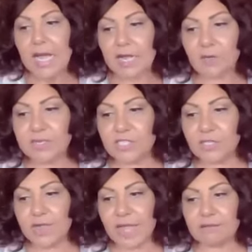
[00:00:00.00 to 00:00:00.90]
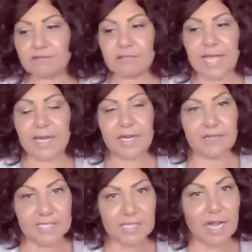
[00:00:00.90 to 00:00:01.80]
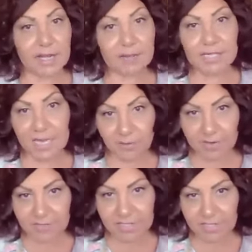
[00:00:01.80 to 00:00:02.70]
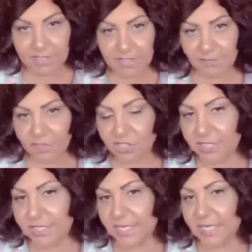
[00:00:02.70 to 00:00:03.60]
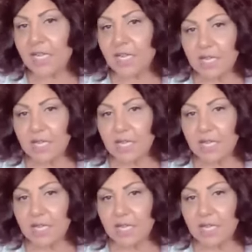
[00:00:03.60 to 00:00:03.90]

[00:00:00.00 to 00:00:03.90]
How do we do that? And in these times, how do we have a sense of urgency?